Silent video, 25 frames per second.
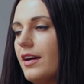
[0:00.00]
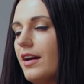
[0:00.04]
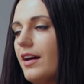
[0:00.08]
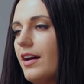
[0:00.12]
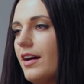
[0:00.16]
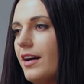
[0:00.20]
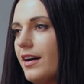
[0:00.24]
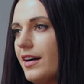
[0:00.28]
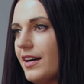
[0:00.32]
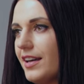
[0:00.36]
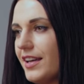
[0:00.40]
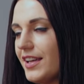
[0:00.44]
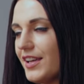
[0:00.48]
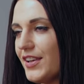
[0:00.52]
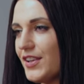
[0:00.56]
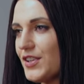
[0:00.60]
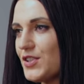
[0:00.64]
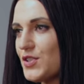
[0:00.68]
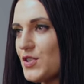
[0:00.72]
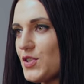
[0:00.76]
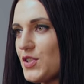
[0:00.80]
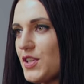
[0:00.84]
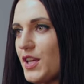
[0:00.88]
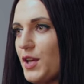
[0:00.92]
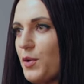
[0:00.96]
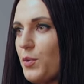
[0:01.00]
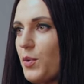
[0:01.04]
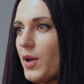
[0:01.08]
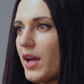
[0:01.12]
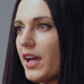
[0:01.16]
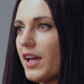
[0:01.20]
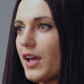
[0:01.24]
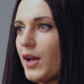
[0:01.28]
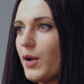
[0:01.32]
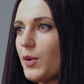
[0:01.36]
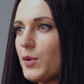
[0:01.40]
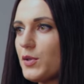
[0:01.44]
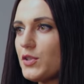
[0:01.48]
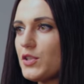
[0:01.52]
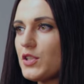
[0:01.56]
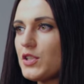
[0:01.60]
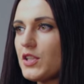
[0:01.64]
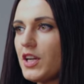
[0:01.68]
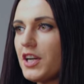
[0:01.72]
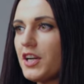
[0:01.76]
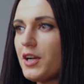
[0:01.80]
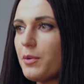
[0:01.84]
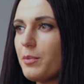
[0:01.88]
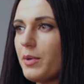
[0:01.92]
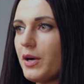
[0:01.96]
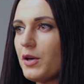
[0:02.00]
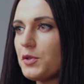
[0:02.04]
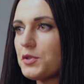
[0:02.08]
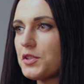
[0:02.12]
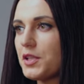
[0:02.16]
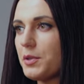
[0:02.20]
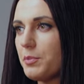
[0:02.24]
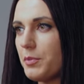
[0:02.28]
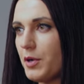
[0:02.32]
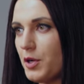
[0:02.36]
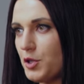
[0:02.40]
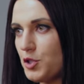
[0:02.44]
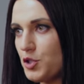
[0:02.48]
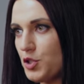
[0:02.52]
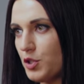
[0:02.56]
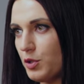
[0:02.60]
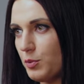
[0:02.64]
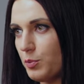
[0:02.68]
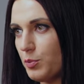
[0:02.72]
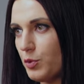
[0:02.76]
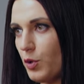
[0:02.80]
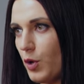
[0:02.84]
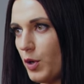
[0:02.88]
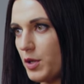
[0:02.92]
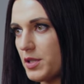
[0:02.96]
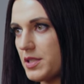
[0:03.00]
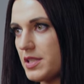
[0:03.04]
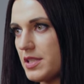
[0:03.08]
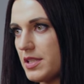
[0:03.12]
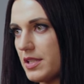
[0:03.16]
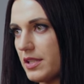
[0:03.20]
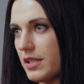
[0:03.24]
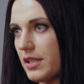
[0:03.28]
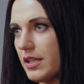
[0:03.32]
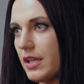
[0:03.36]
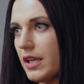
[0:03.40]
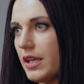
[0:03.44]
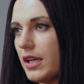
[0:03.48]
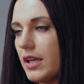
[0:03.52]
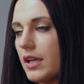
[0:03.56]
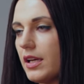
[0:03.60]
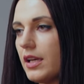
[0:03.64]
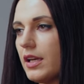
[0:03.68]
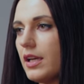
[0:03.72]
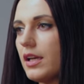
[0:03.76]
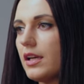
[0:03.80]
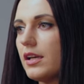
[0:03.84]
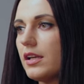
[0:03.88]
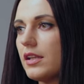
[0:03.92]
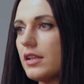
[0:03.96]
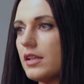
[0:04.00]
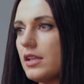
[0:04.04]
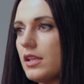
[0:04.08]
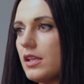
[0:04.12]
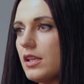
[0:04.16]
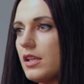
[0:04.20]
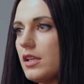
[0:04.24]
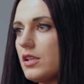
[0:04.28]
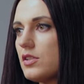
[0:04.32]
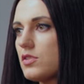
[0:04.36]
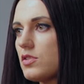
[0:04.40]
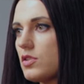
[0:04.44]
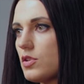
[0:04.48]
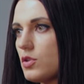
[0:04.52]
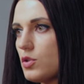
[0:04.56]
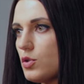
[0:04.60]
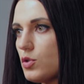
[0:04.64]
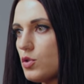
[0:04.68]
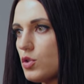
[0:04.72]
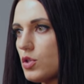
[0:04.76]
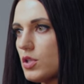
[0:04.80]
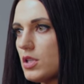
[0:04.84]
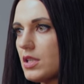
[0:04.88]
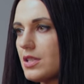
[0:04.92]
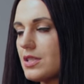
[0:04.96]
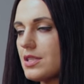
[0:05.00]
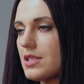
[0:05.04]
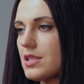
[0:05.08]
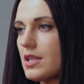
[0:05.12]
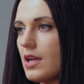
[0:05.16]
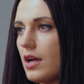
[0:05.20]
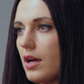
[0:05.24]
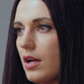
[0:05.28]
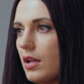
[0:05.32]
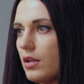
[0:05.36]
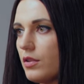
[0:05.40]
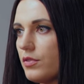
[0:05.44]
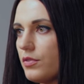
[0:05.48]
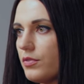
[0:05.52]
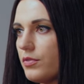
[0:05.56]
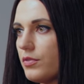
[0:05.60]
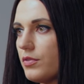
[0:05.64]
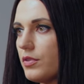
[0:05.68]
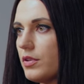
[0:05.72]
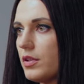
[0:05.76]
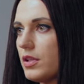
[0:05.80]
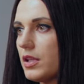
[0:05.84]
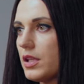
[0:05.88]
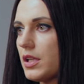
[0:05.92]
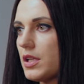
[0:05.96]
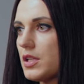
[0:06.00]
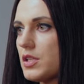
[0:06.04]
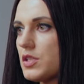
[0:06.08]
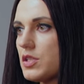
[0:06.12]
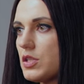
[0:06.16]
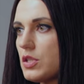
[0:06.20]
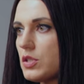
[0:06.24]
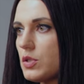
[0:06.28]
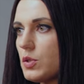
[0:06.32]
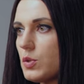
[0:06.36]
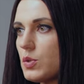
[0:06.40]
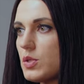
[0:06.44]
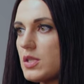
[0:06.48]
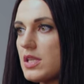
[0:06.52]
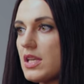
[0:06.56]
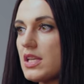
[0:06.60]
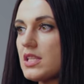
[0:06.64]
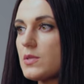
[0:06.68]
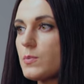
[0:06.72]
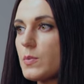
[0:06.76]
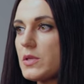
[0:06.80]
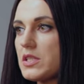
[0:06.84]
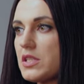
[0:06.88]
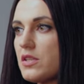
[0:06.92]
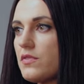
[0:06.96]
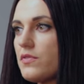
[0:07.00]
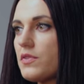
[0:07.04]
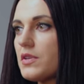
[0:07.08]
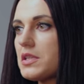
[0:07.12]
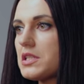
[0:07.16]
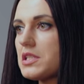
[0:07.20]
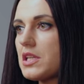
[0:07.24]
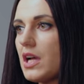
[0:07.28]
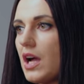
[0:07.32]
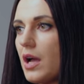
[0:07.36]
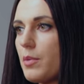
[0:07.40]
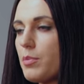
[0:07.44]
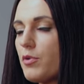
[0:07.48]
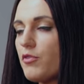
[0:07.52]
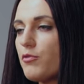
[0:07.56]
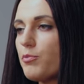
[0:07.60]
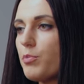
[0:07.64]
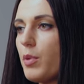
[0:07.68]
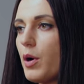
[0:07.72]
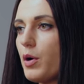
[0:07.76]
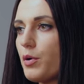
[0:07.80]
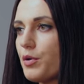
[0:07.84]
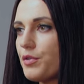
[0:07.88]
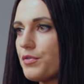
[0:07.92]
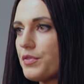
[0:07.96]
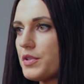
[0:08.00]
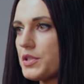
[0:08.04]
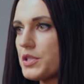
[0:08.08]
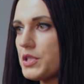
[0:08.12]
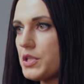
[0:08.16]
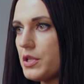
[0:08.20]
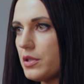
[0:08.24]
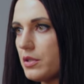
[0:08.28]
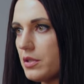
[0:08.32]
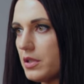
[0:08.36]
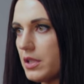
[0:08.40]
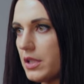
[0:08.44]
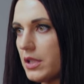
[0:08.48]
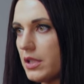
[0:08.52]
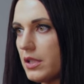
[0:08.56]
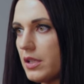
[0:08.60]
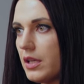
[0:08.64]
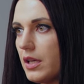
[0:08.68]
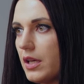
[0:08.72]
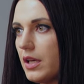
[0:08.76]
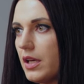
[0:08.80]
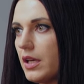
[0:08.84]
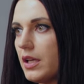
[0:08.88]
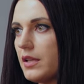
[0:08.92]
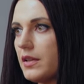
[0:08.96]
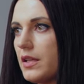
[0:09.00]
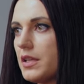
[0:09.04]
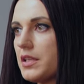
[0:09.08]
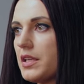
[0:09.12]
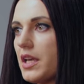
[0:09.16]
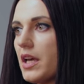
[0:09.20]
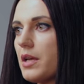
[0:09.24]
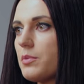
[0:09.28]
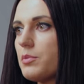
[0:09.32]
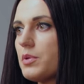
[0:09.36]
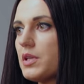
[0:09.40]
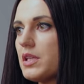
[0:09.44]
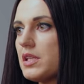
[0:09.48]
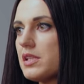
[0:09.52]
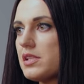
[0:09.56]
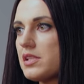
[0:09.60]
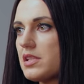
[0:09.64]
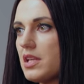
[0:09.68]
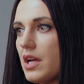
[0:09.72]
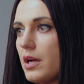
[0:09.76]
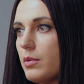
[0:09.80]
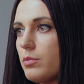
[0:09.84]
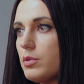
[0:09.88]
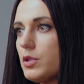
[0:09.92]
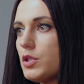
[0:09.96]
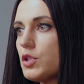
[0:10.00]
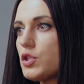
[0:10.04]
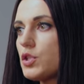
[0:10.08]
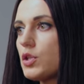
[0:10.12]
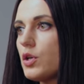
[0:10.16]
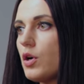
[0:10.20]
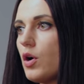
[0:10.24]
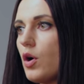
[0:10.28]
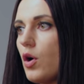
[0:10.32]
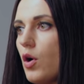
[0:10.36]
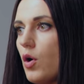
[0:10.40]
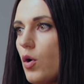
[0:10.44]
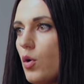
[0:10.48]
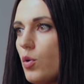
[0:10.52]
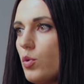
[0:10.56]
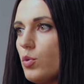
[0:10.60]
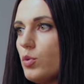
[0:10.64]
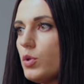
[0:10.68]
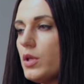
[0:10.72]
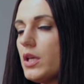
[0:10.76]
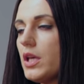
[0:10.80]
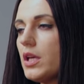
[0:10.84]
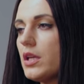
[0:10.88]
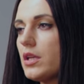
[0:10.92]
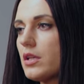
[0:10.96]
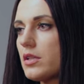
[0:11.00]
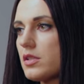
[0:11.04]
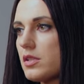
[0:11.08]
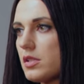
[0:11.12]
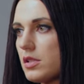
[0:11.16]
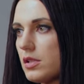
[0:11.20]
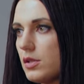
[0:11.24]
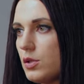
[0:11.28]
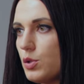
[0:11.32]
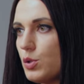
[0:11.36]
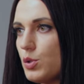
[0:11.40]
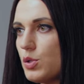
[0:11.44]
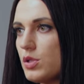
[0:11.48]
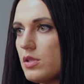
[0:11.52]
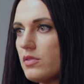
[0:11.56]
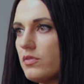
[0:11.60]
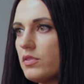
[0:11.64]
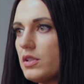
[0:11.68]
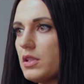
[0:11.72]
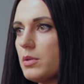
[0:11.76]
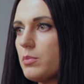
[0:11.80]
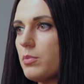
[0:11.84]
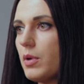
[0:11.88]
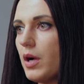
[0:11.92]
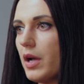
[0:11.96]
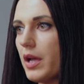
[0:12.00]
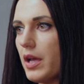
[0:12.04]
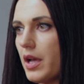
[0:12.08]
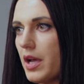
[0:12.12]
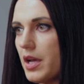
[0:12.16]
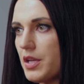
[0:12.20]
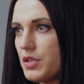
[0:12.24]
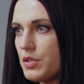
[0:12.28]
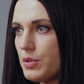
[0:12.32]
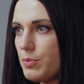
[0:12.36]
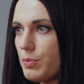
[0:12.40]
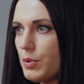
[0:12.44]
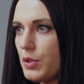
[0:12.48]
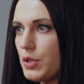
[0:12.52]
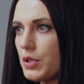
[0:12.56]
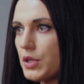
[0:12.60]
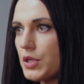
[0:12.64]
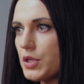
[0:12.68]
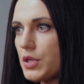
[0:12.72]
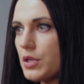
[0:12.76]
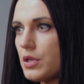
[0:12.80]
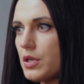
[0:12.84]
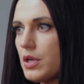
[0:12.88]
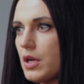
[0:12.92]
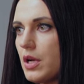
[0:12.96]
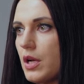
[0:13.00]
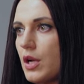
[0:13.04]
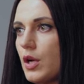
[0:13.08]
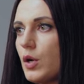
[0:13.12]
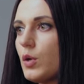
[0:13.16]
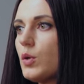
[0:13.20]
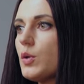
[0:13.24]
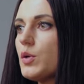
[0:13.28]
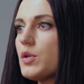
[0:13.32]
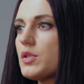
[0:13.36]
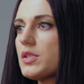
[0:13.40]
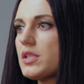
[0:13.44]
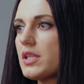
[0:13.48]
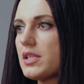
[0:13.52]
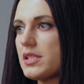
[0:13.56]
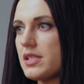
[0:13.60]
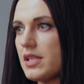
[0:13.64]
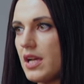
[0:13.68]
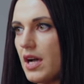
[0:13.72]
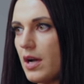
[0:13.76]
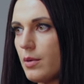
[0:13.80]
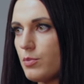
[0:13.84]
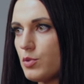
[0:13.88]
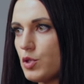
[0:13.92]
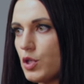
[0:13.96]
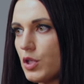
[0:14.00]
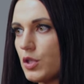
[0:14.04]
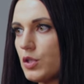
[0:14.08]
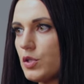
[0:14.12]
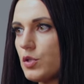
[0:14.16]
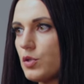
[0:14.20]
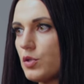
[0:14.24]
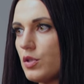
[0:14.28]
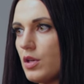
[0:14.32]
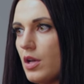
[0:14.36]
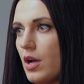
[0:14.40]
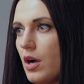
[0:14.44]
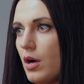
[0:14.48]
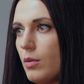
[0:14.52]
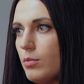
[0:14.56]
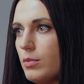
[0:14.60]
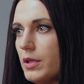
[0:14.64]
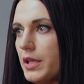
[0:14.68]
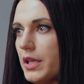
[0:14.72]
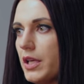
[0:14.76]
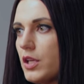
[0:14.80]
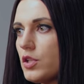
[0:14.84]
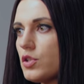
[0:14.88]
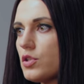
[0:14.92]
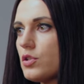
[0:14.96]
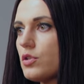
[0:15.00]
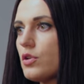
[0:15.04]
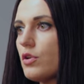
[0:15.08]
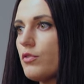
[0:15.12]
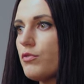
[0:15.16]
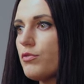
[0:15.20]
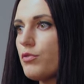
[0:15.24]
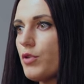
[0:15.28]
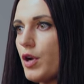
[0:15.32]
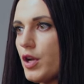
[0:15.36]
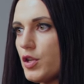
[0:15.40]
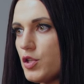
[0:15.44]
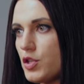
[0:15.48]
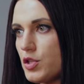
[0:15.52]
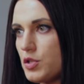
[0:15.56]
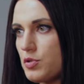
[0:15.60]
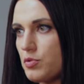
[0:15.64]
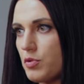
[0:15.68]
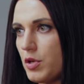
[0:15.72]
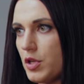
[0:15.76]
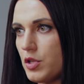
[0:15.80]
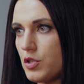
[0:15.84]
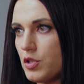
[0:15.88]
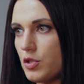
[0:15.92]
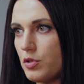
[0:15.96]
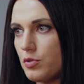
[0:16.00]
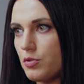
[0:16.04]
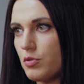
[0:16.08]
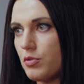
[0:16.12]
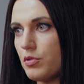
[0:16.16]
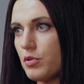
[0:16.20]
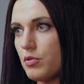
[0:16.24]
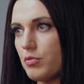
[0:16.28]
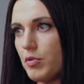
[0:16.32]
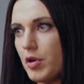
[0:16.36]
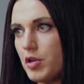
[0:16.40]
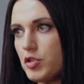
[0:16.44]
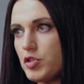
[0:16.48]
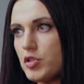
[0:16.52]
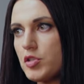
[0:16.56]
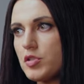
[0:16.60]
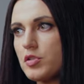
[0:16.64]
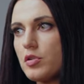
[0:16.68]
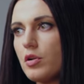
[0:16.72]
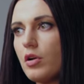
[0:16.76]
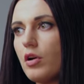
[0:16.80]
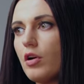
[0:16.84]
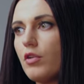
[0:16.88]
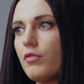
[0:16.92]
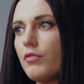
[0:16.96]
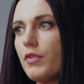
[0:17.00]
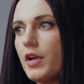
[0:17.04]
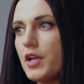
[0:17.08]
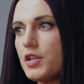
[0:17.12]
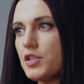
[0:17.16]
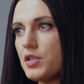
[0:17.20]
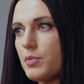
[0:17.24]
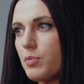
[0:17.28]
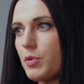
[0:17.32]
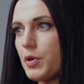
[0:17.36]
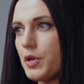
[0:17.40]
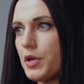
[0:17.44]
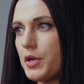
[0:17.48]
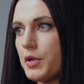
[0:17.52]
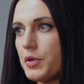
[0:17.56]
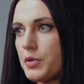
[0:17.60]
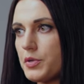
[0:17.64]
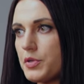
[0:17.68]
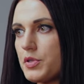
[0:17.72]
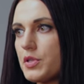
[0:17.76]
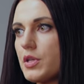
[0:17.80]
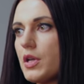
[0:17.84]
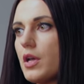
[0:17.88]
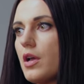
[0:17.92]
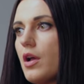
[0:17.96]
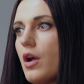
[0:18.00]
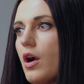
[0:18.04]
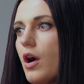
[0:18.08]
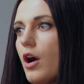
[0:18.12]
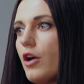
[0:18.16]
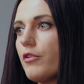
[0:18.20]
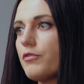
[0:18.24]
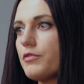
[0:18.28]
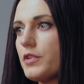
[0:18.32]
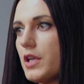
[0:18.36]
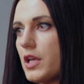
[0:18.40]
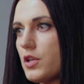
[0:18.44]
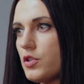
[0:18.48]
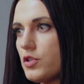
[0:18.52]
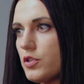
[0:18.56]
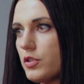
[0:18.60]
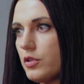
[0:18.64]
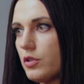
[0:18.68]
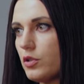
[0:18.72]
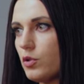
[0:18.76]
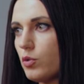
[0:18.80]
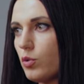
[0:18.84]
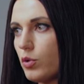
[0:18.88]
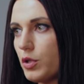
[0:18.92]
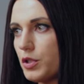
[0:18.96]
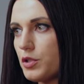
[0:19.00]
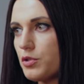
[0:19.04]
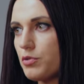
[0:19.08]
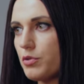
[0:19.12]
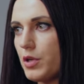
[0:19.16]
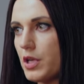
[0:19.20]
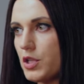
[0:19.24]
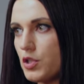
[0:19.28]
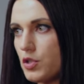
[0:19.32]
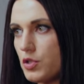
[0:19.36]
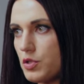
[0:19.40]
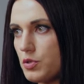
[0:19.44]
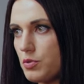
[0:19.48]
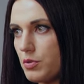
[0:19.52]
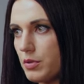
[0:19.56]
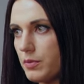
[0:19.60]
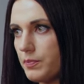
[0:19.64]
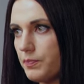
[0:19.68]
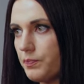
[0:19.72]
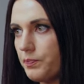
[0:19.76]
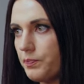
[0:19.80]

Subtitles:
Hi, today we are going to talk about commercial proxy. The institution itself constitutes a specific type of power of attorney that can be established only and exclusively by entrepreneur who is the subject to the obligation of registration to the Register of Entrepreneurs of National Court Register.